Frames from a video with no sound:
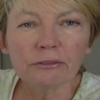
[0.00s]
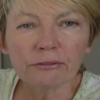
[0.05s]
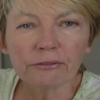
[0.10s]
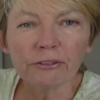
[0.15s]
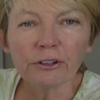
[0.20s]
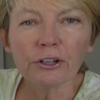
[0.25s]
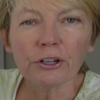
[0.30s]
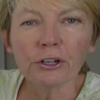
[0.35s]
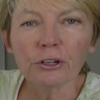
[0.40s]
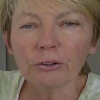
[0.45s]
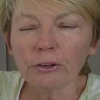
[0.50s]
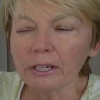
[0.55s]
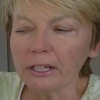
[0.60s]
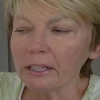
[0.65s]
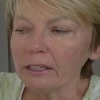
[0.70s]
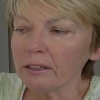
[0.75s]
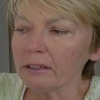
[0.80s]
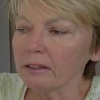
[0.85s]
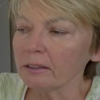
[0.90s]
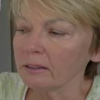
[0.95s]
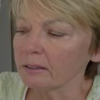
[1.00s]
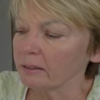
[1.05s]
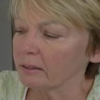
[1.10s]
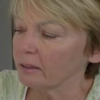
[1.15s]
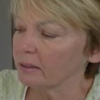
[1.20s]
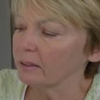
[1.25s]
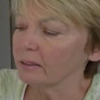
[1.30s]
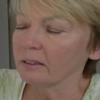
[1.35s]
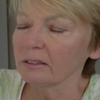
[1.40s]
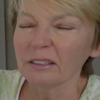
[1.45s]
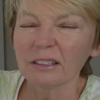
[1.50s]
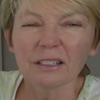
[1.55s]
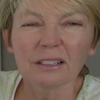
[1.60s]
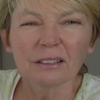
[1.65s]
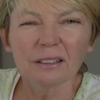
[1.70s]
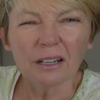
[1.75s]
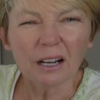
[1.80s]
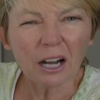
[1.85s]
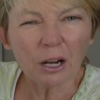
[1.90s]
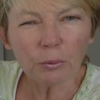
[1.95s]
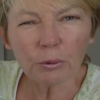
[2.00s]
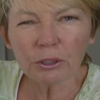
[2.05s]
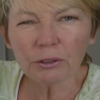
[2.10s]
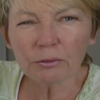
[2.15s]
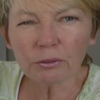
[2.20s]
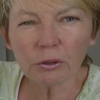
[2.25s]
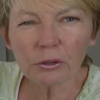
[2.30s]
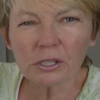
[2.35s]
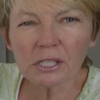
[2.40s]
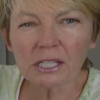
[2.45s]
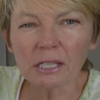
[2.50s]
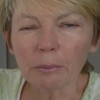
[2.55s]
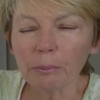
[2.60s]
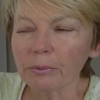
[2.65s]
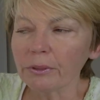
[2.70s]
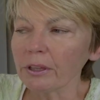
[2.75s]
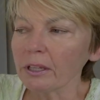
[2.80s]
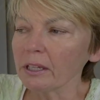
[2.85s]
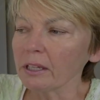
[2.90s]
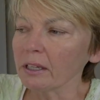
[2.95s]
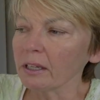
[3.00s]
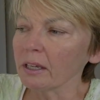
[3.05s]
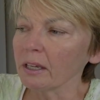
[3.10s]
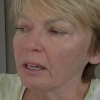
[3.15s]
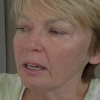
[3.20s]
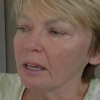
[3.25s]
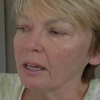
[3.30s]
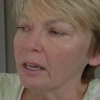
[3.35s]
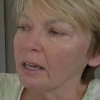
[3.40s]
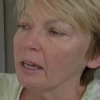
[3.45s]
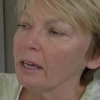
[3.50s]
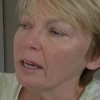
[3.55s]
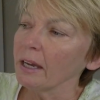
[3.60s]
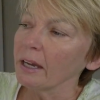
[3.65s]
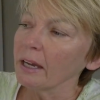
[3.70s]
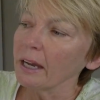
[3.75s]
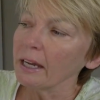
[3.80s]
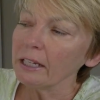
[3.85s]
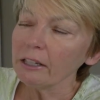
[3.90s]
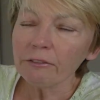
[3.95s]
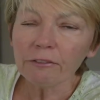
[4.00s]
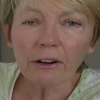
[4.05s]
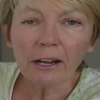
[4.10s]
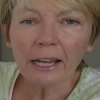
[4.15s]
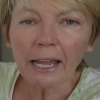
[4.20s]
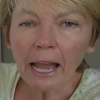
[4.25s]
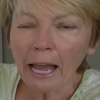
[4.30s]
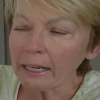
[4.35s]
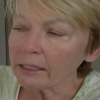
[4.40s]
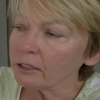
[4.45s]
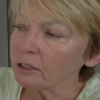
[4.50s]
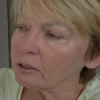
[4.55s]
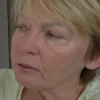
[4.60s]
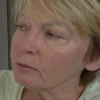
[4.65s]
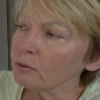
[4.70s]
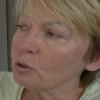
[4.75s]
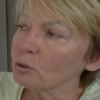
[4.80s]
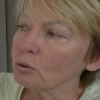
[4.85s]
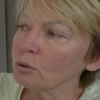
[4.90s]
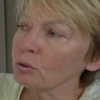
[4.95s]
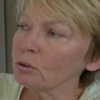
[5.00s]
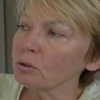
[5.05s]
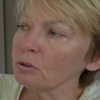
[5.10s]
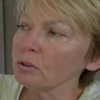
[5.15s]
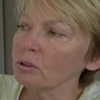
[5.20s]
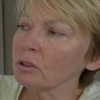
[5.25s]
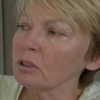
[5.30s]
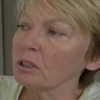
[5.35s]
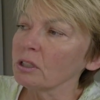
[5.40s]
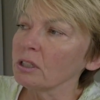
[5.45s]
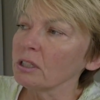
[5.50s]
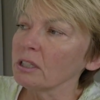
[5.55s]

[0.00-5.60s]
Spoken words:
of fur in, I would have lost something. And if I hadn't have drawn